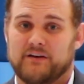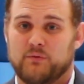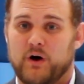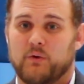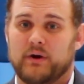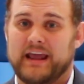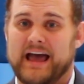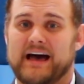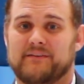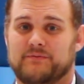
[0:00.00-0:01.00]
of what we
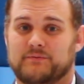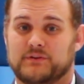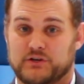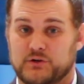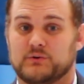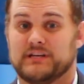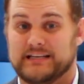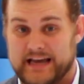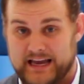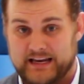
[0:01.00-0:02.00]
have to do
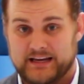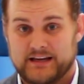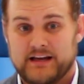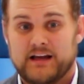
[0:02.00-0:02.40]
today